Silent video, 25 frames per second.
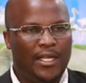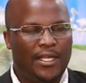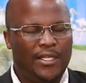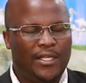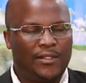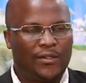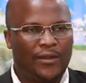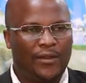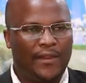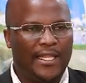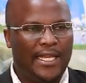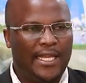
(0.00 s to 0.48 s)

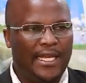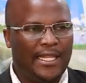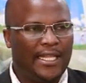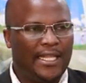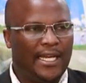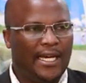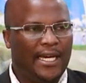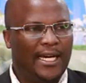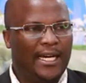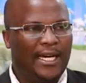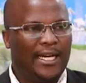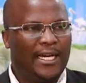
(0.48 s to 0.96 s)
So the
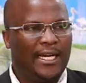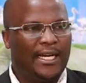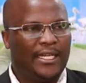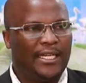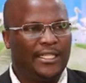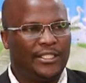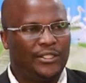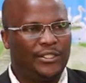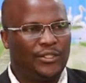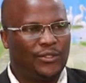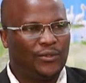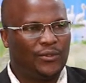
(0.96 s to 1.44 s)
other
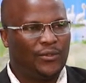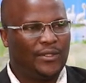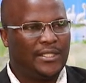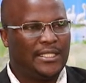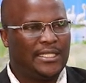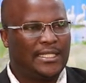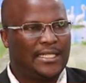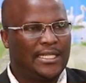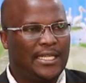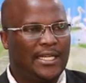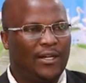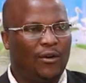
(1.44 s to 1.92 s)
issue
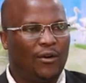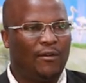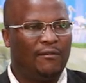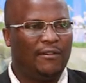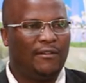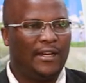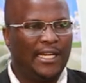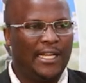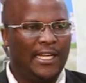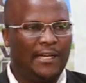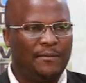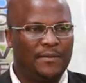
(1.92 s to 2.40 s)
is
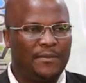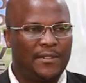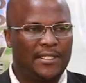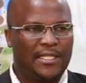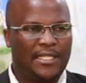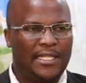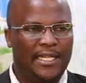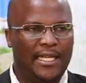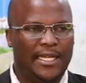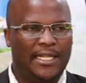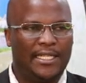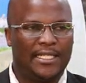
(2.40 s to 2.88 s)

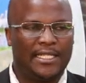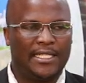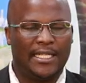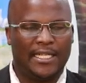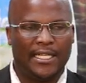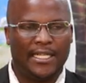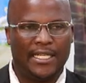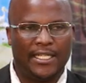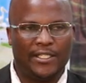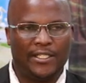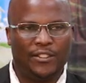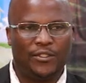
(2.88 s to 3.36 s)
overlaps and
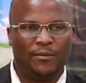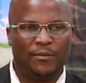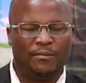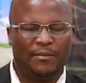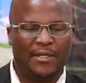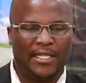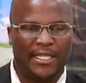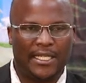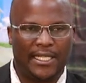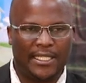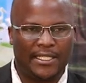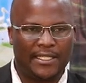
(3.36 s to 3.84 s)

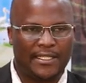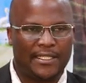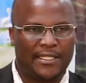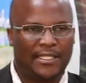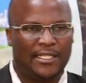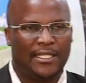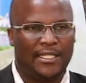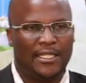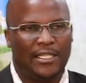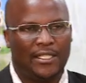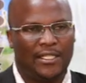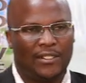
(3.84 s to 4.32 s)

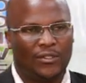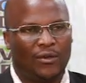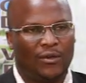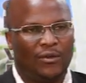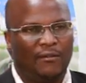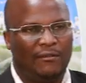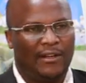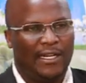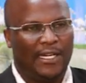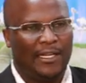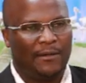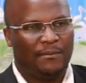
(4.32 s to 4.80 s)
duplicates. So
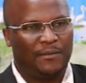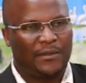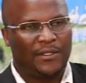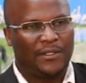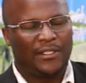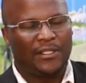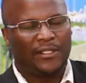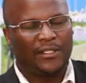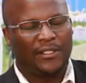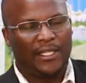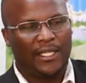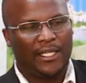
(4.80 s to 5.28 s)

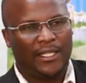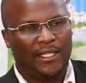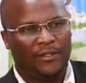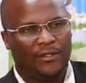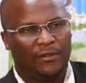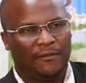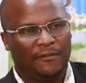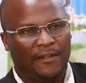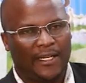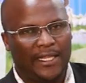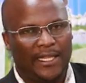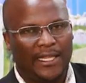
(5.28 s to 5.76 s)
overlaps,
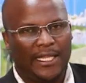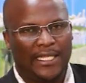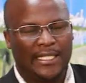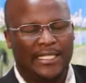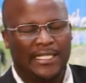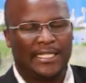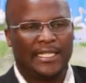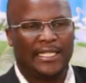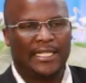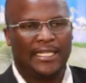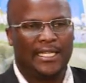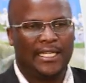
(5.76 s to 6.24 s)
you find
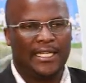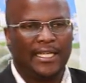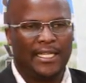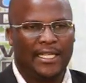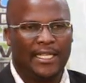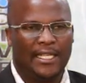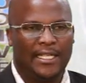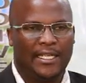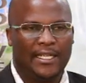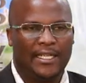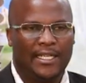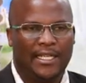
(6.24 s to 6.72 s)
that
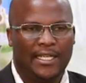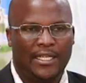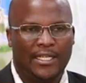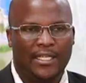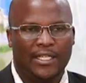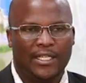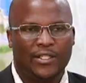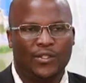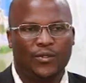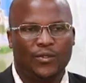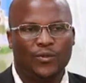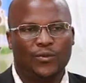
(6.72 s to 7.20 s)

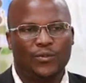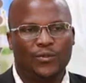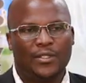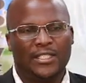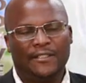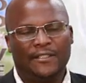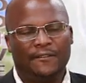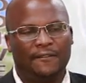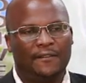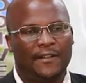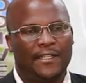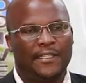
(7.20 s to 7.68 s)
two
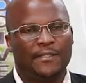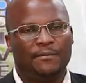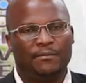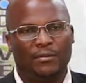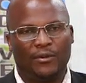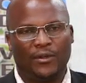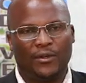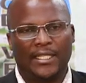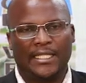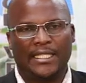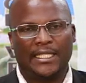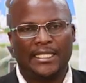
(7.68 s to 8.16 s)
different
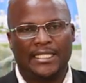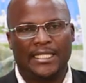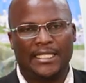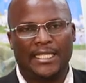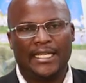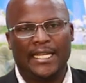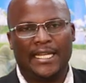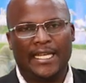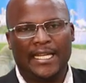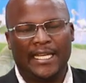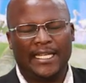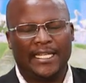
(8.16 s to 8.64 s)

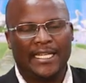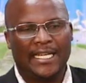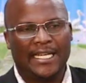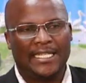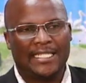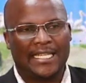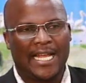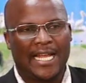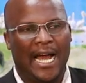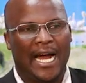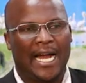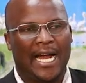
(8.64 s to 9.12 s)
protected
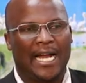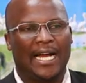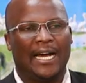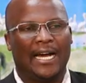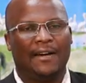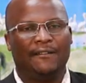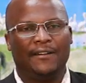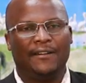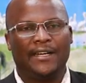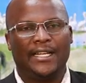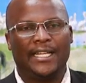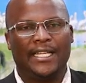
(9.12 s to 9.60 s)
areas are
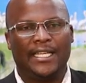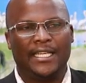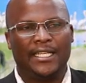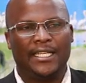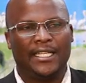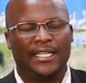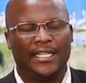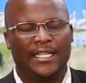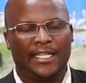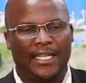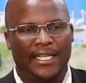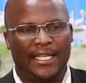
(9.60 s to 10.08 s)

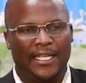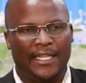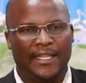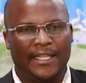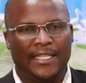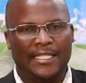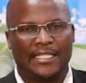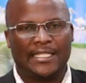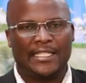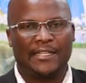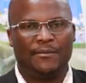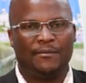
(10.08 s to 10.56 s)
covering
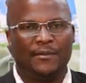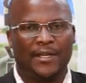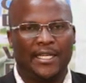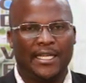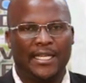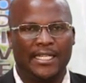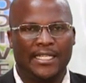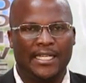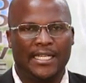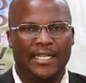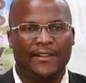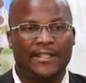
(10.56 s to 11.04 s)
the same
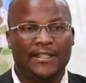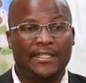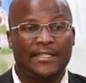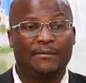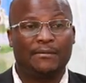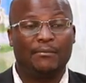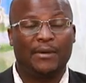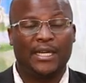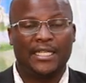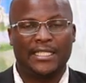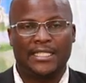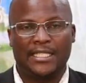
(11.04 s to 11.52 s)
area,
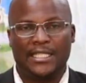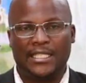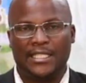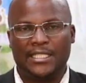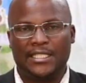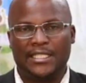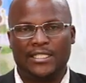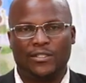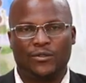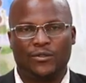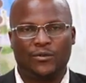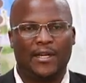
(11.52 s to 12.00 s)
this might
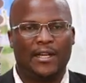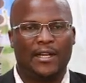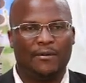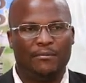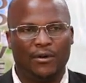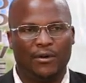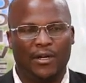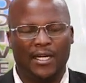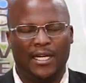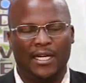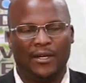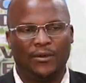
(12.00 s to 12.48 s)
lead to
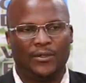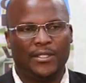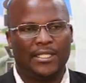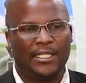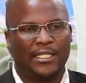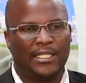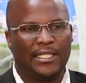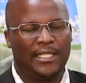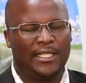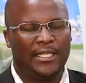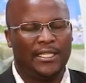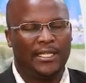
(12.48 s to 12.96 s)
double
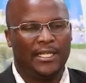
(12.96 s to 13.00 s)
counting.